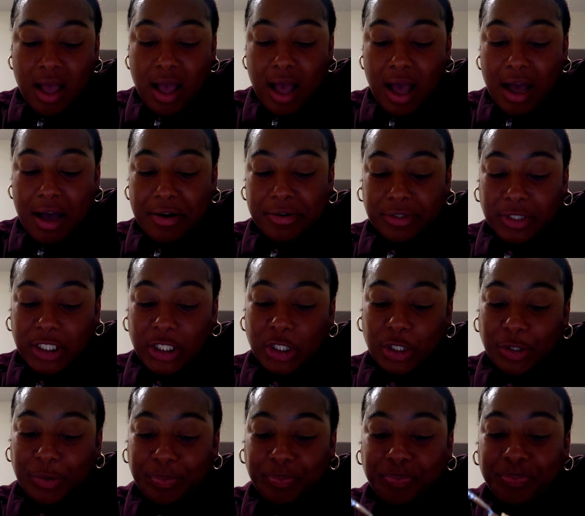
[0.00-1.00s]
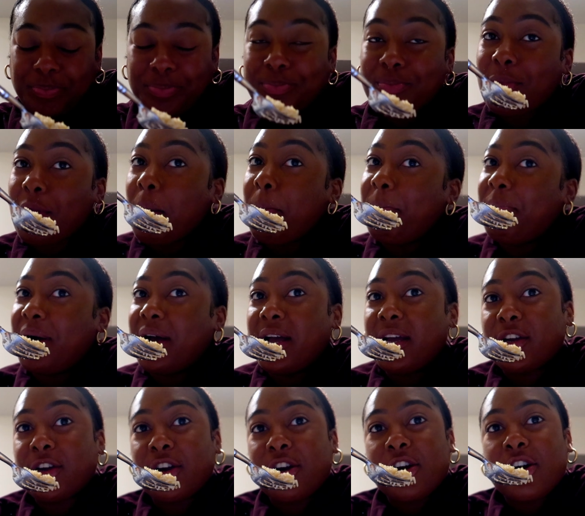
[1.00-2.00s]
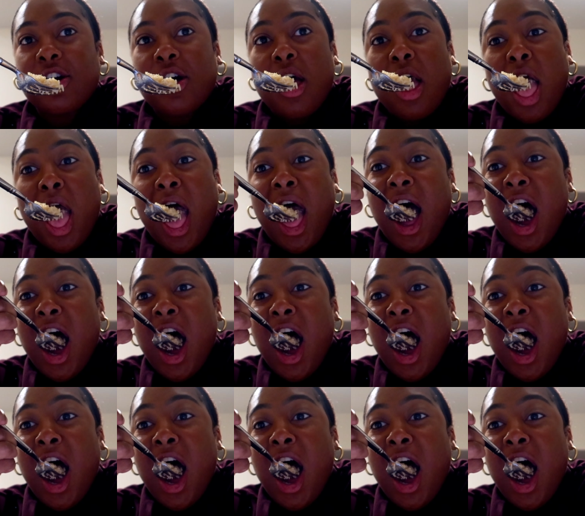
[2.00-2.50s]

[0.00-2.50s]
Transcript: I don't know. But girl,